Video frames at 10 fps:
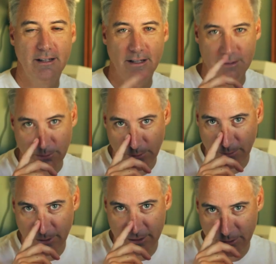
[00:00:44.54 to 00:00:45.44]
So what I
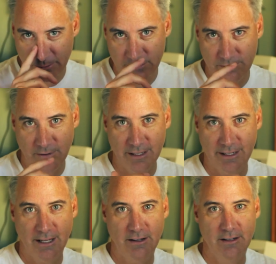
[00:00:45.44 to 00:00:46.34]
want to do is find
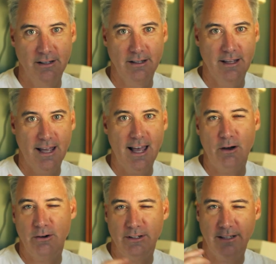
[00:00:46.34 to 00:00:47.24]
out
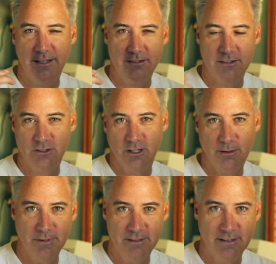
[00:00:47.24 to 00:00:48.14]
how it relates to
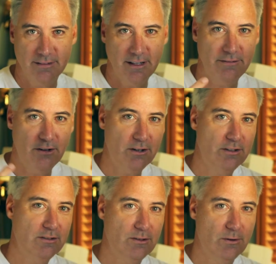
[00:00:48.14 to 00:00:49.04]
sharpness, because I have
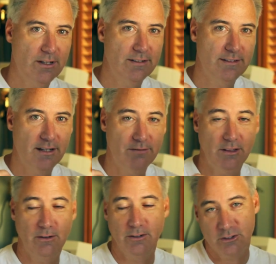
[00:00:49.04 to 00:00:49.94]
heard stories that if you
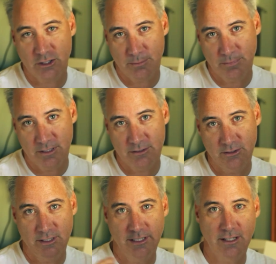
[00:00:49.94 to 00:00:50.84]
lower the sharpness,
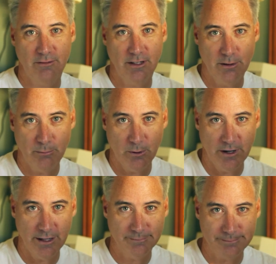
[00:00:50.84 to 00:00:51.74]
you can get rid of the
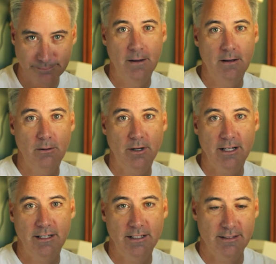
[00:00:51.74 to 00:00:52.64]
moire. What I
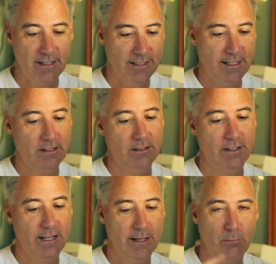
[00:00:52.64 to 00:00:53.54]
did is I
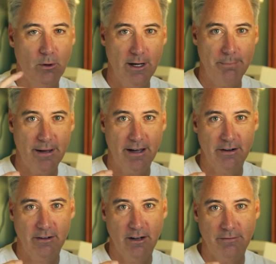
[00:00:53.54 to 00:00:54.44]
downloaded a moire
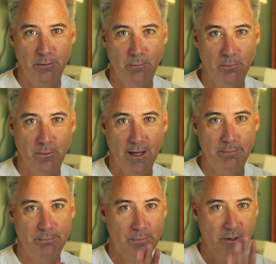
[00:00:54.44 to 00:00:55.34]
pattern off the
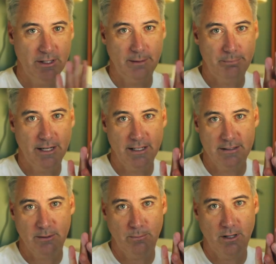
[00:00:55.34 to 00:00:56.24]
web, put it up
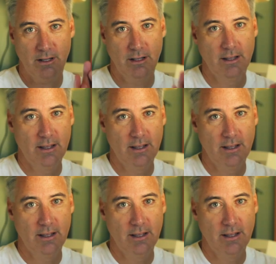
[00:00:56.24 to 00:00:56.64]
against the wall,